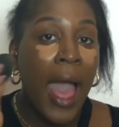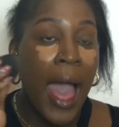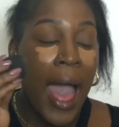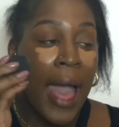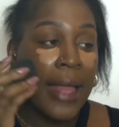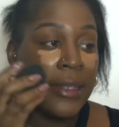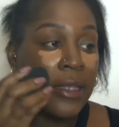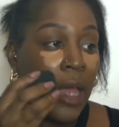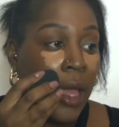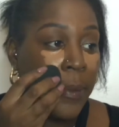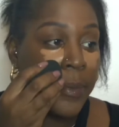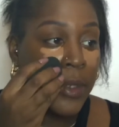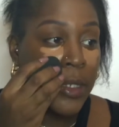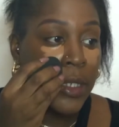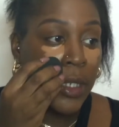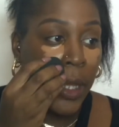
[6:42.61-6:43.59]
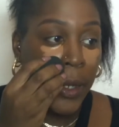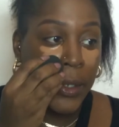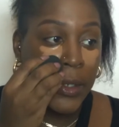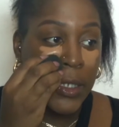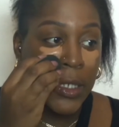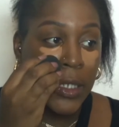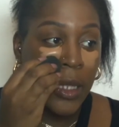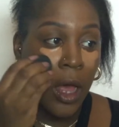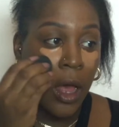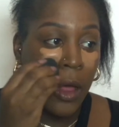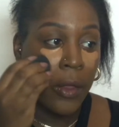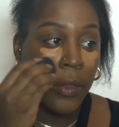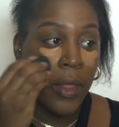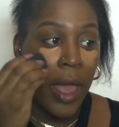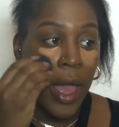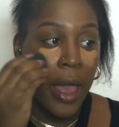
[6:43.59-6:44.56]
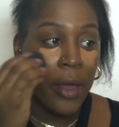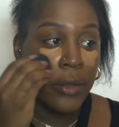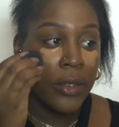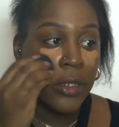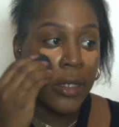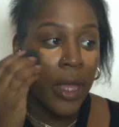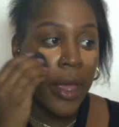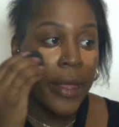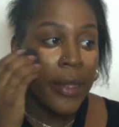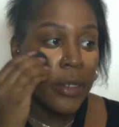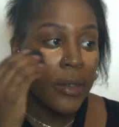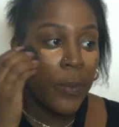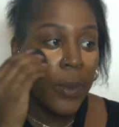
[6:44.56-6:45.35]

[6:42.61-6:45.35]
and I'm just going to start on the outside